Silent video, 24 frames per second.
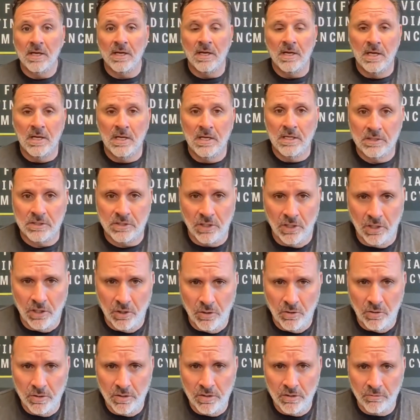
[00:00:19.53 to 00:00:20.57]

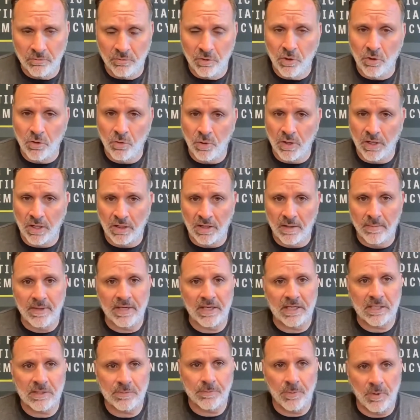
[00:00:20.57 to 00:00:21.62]
So, real quick, let me
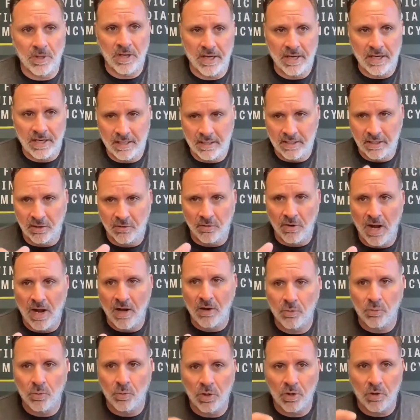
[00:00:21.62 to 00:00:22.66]
explain the
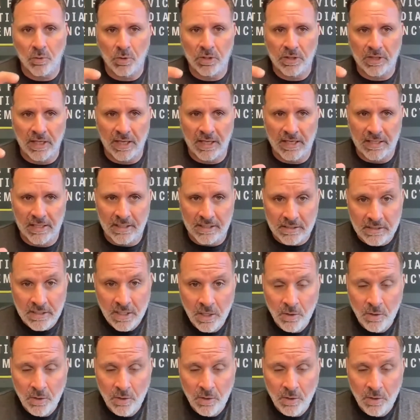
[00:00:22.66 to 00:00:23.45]
groundwork, what that is.